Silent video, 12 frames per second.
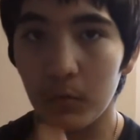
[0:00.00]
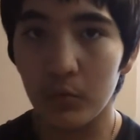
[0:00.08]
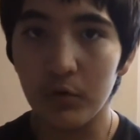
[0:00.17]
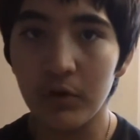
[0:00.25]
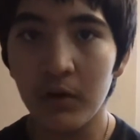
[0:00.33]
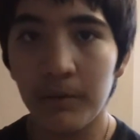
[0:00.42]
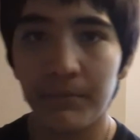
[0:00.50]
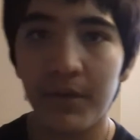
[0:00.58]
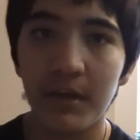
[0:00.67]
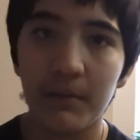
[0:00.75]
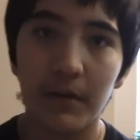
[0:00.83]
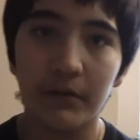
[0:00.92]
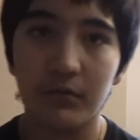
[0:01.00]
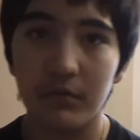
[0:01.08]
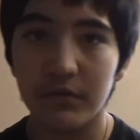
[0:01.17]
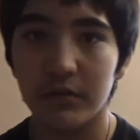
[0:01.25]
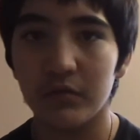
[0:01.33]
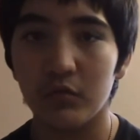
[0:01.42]
We're um, thinking about
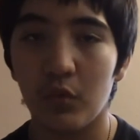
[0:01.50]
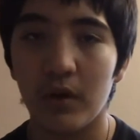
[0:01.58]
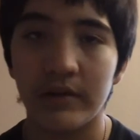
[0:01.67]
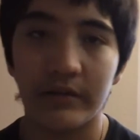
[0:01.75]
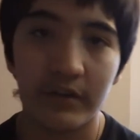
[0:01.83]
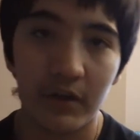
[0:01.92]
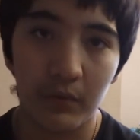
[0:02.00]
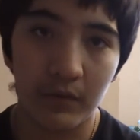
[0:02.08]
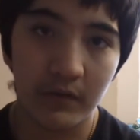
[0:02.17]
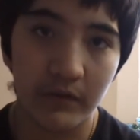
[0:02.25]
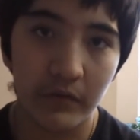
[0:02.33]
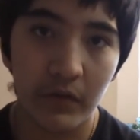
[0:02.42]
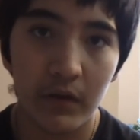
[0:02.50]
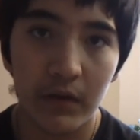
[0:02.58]
doing this one series.